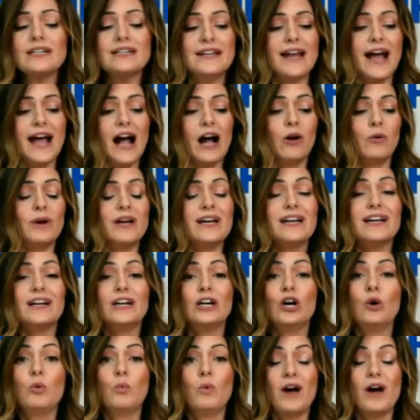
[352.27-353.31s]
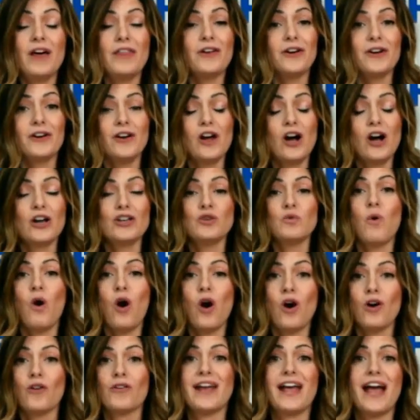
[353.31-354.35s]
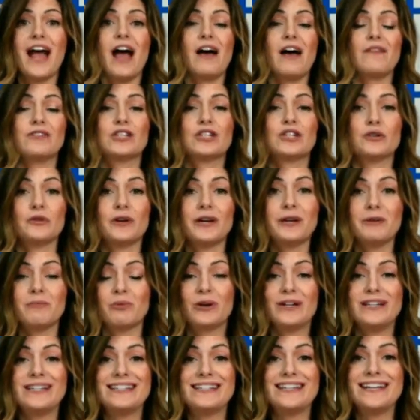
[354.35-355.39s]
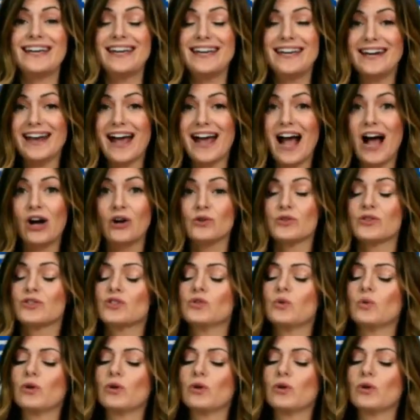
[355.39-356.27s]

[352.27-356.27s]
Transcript: Now, whether or not you already have screen printing in-house,